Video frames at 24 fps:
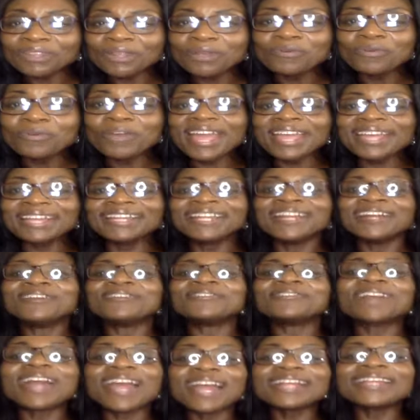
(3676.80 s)
right?
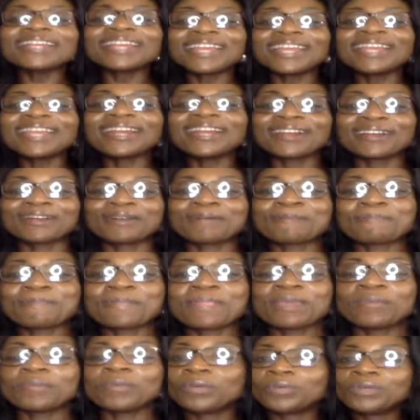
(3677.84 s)
Right here.
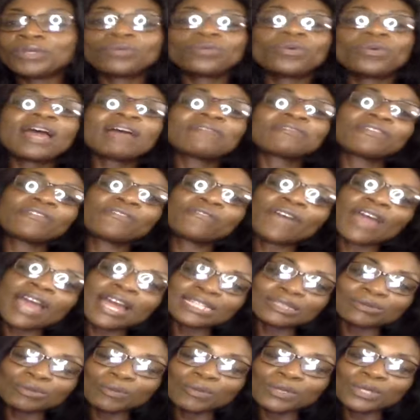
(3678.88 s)
But we won't have to
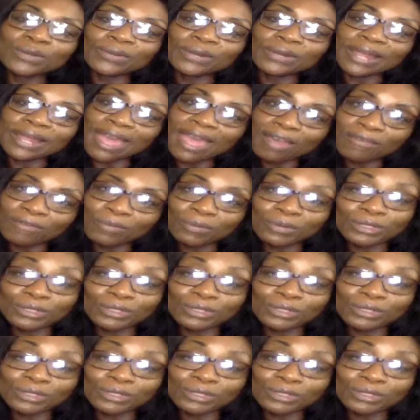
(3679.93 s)
fast when we go to heaven.